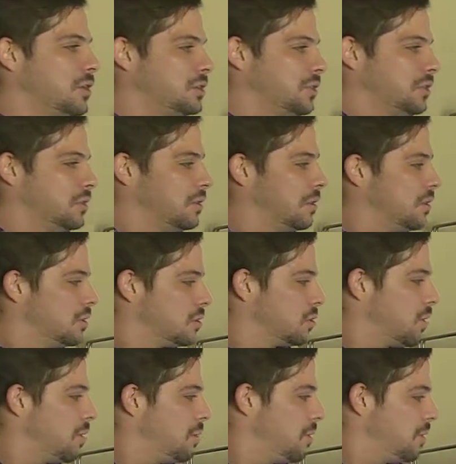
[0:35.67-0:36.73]
a constant
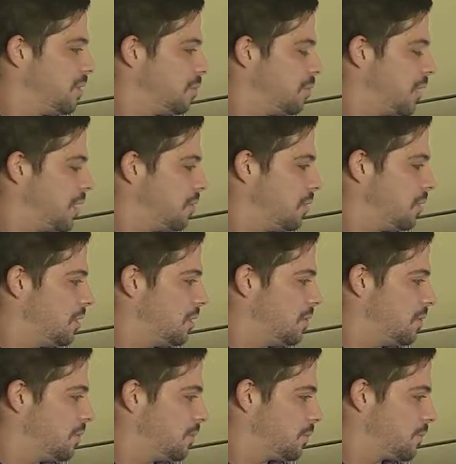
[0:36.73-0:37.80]
stream of pain
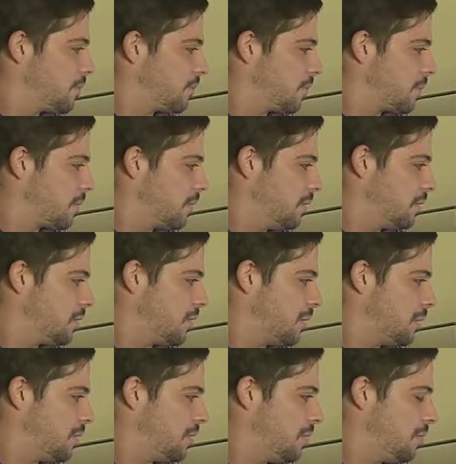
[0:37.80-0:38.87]
relief on
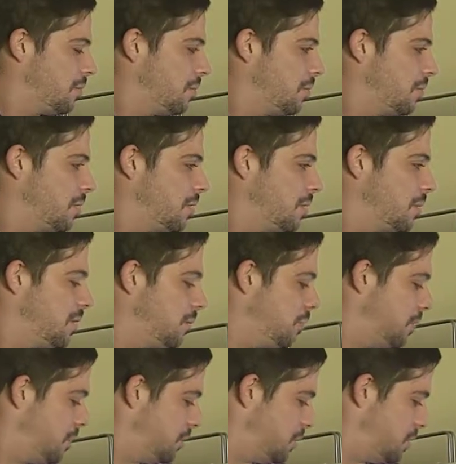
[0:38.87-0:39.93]
top of the
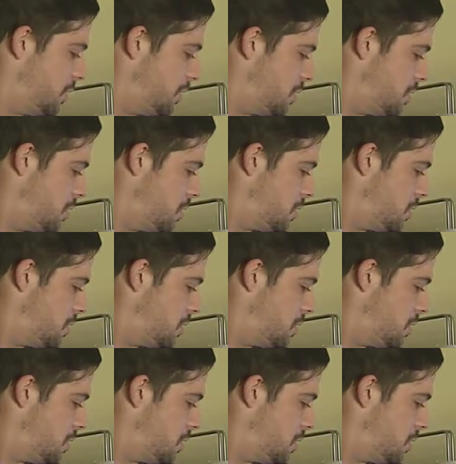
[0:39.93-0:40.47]
intermittent boluses.